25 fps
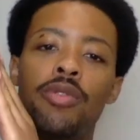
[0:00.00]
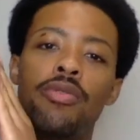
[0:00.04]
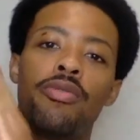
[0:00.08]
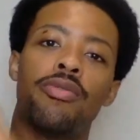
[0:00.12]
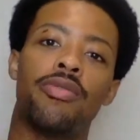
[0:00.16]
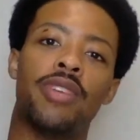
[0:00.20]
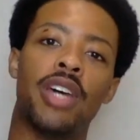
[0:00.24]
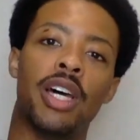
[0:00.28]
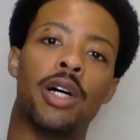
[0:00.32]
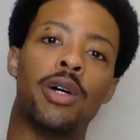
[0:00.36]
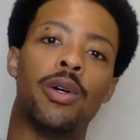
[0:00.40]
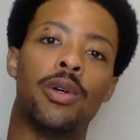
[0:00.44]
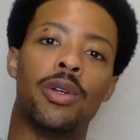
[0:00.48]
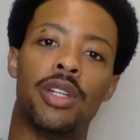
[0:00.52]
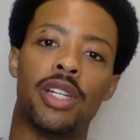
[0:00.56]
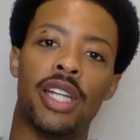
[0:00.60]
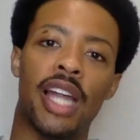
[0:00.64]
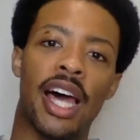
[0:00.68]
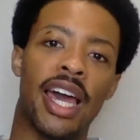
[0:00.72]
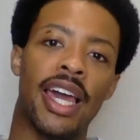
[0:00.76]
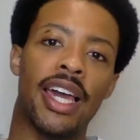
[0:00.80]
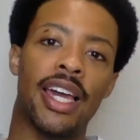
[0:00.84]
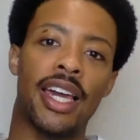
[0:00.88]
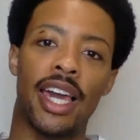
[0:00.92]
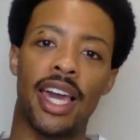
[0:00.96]
felt
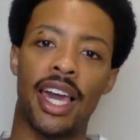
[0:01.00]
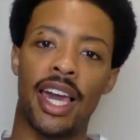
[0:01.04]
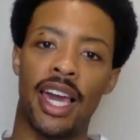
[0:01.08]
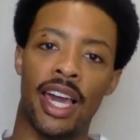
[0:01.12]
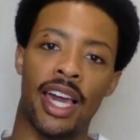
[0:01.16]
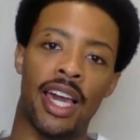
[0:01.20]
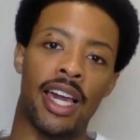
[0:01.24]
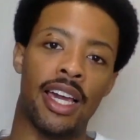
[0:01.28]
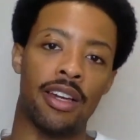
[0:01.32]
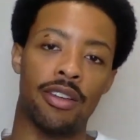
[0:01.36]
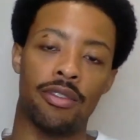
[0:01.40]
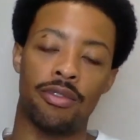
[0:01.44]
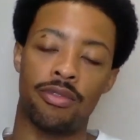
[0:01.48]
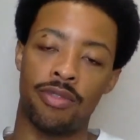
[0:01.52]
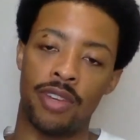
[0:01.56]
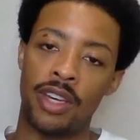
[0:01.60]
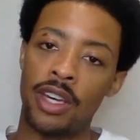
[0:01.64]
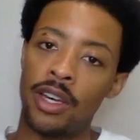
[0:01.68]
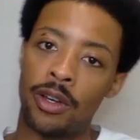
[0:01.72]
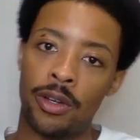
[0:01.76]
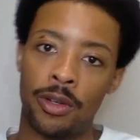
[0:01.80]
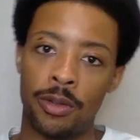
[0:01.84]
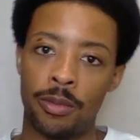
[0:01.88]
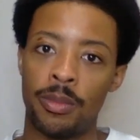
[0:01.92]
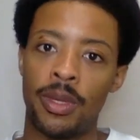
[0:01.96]
like a
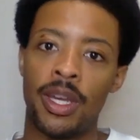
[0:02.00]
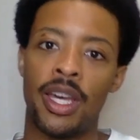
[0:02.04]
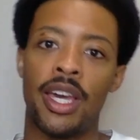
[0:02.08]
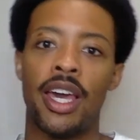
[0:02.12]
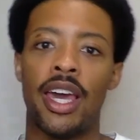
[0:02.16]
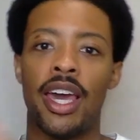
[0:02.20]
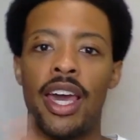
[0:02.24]
film.